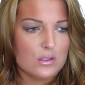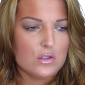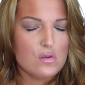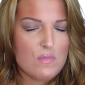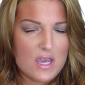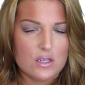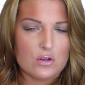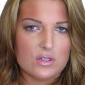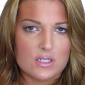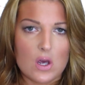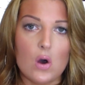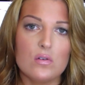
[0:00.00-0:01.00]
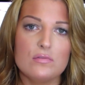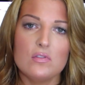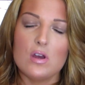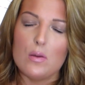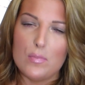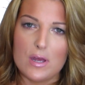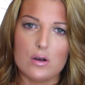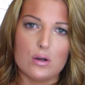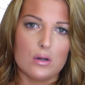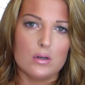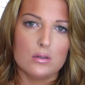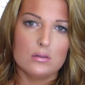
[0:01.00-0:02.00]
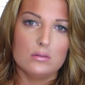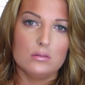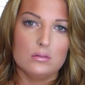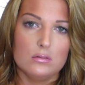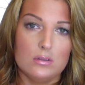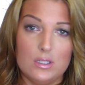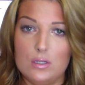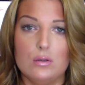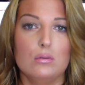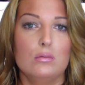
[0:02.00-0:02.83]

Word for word: to make yourself a better you.